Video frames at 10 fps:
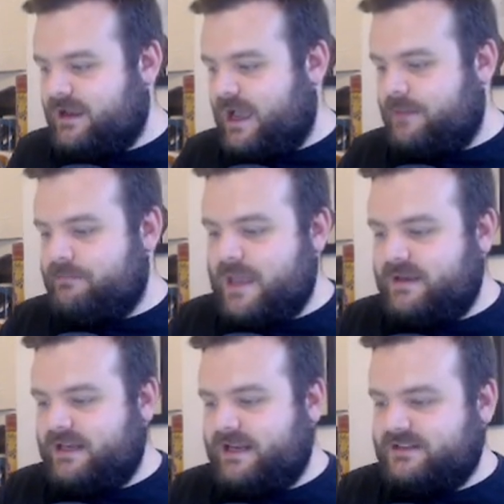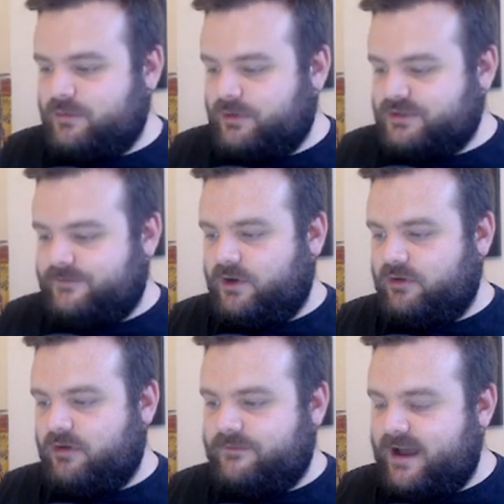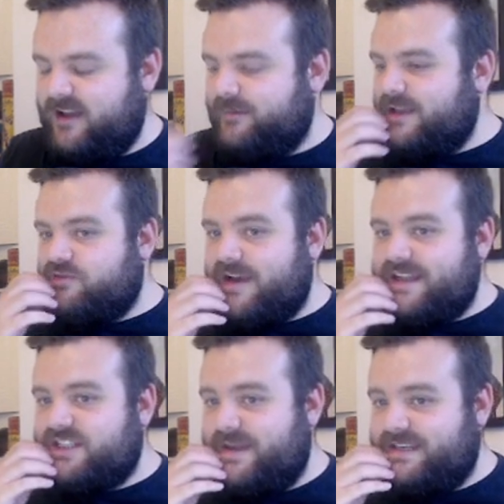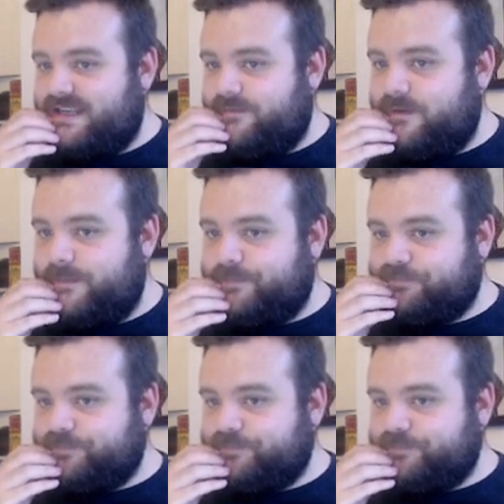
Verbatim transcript: I may be leaning towards a 4 or a 5, but it tried something different.